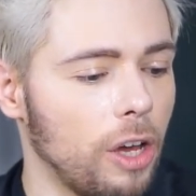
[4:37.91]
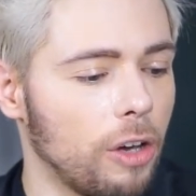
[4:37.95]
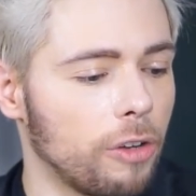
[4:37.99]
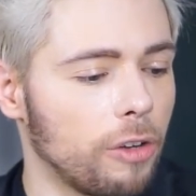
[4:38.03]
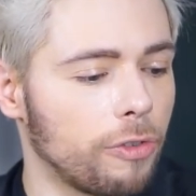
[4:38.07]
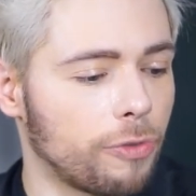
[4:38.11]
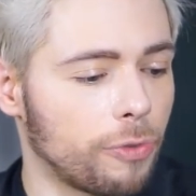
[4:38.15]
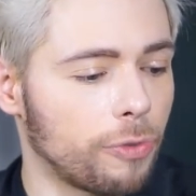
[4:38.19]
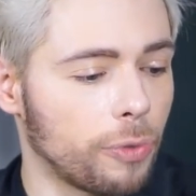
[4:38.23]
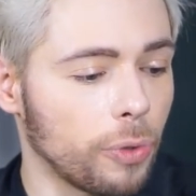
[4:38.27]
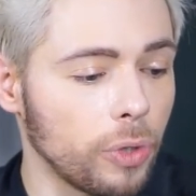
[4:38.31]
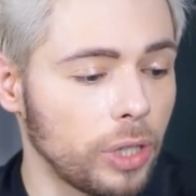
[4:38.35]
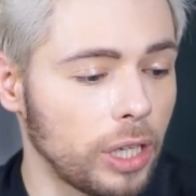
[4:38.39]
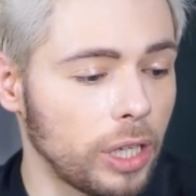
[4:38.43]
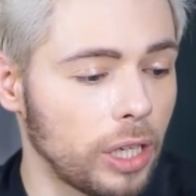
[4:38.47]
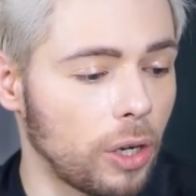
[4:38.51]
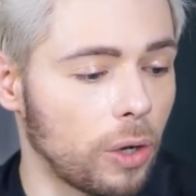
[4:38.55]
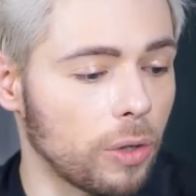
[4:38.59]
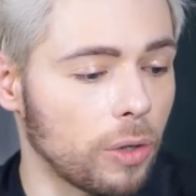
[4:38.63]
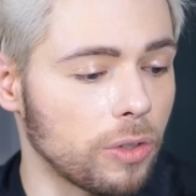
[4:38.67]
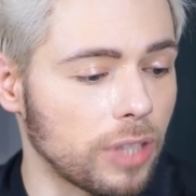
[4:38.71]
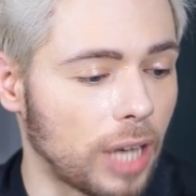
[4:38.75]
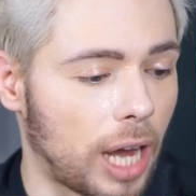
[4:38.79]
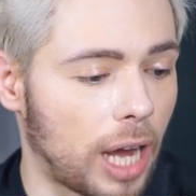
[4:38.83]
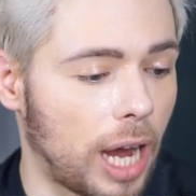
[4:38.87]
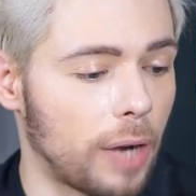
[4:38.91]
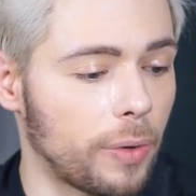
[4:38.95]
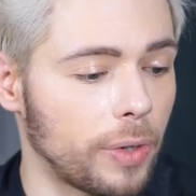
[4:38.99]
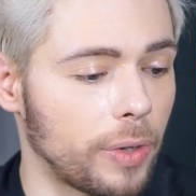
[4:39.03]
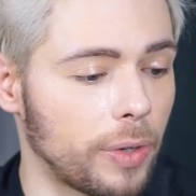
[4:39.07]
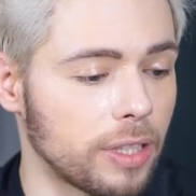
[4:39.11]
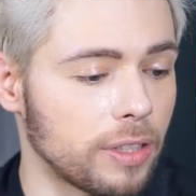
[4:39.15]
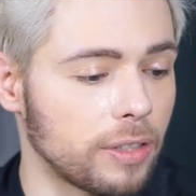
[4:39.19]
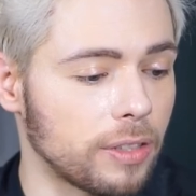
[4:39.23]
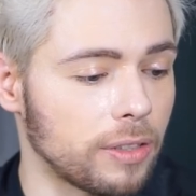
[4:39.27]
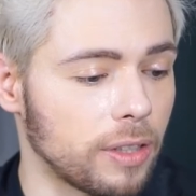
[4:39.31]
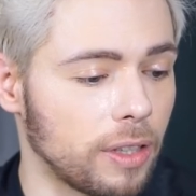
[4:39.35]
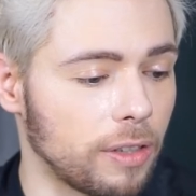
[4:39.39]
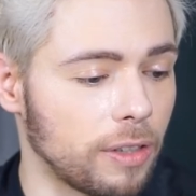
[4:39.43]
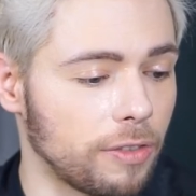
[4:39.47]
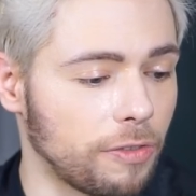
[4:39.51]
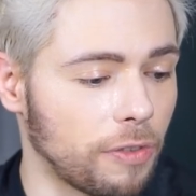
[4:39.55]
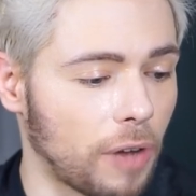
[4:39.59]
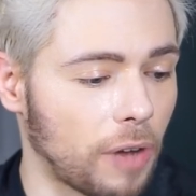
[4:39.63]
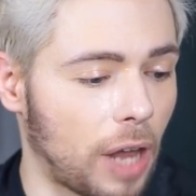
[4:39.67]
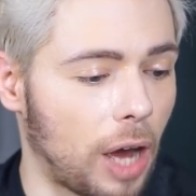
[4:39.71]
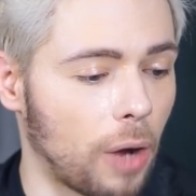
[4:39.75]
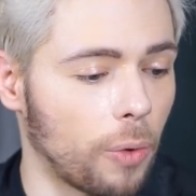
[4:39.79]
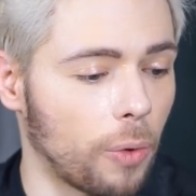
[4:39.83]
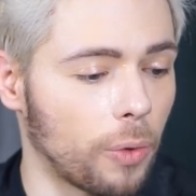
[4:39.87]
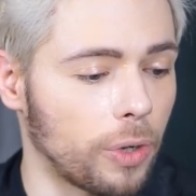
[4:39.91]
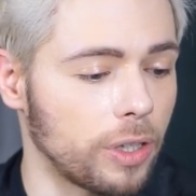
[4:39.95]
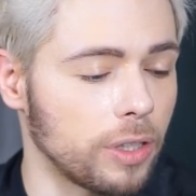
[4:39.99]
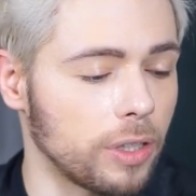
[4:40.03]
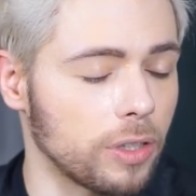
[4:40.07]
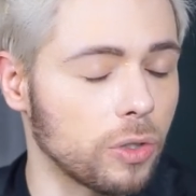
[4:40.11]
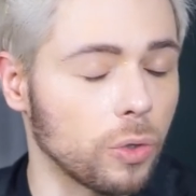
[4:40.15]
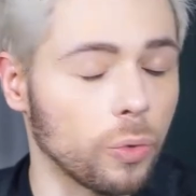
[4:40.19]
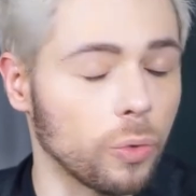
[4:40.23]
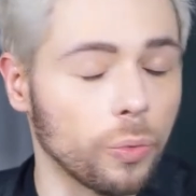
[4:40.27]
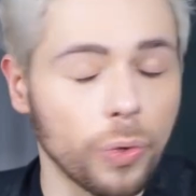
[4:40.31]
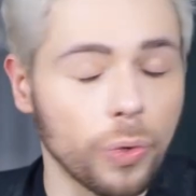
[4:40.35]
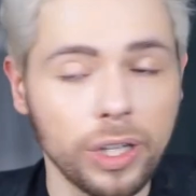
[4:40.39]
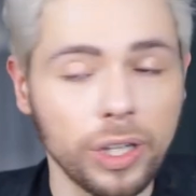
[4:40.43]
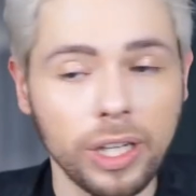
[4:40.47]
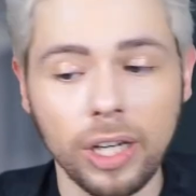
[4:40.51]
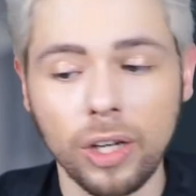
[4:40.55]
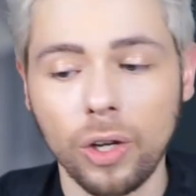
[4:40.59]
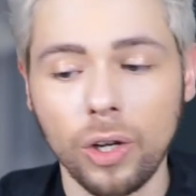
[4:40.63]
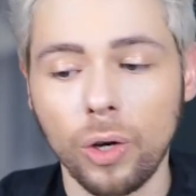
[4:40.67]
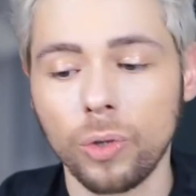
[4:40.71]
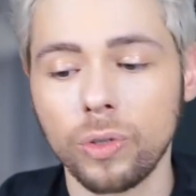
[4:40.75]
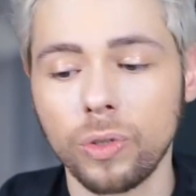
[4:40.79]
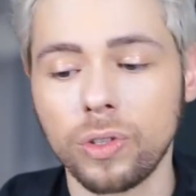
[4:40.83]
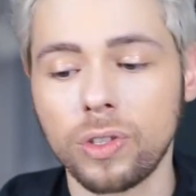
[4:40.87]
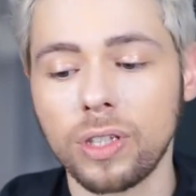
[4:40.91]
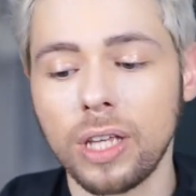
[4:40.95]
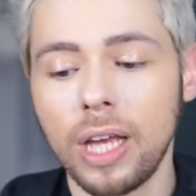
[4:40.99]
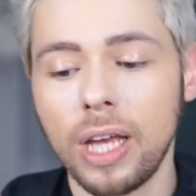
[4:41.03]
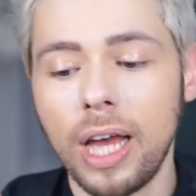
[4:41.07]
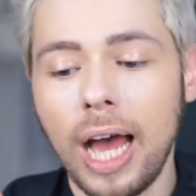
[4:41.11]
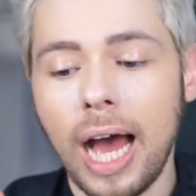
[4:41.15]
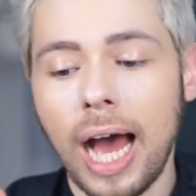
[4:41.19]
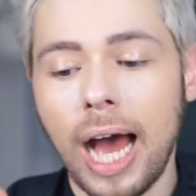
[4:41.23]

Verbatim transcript: fruity notes, iris, flowers, woody notes.